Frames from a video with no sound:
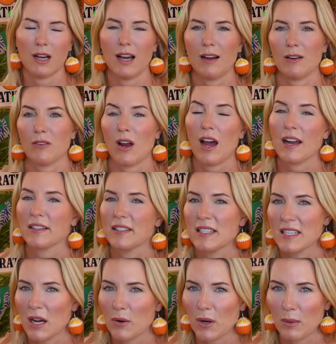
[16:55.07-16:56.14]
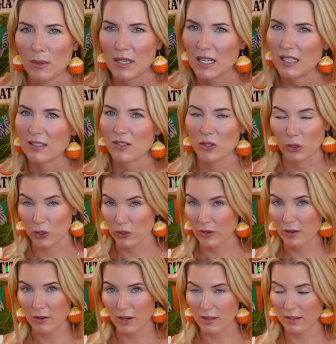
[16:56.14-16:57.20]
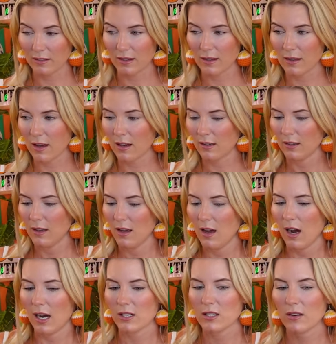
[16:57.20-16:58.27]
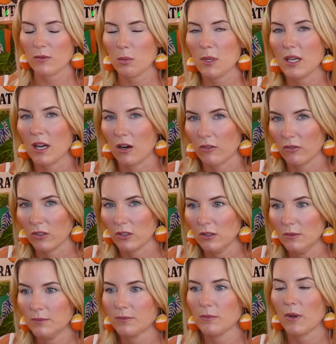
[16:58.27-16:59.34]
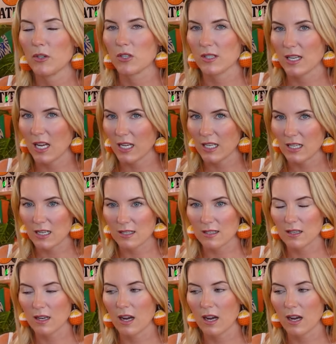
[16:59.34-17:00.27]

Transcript: I highly doubt I would need surgery or anything like that. I just have to be careful and just take it easy.